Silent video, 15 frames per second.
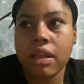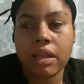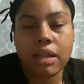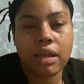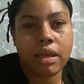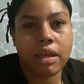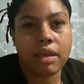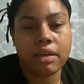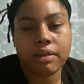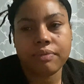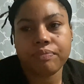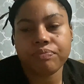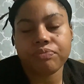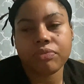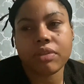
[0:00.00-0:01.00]
Like,
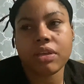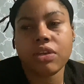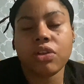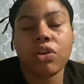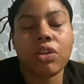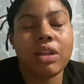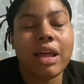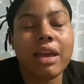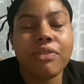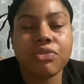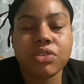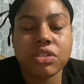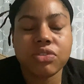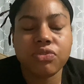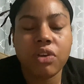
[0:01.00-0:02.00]
life
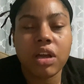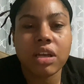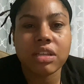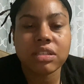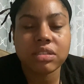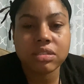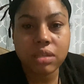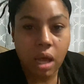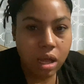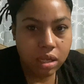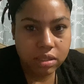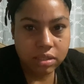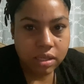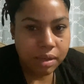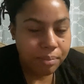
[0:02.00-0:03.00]
just fucking
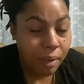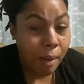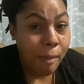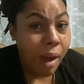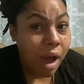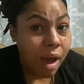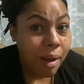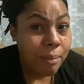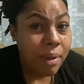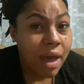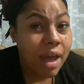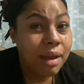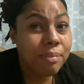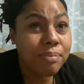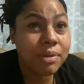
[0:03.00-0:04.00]
sucked. My mom
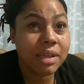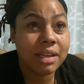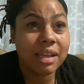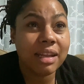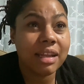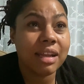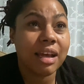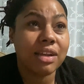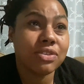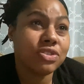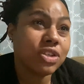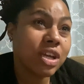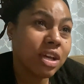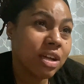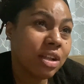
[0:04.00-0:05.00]
had been in and out of
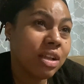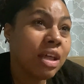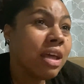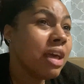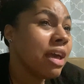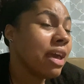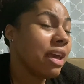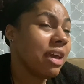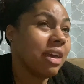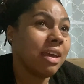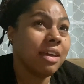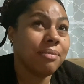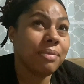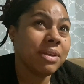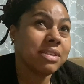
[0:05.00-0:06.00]
jail
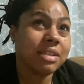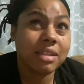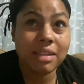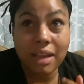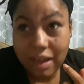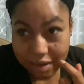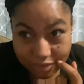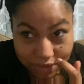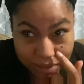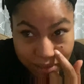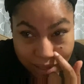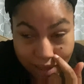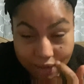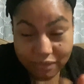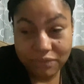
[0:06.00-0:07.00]
and basically out of our
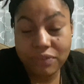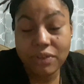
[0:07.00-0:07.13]
life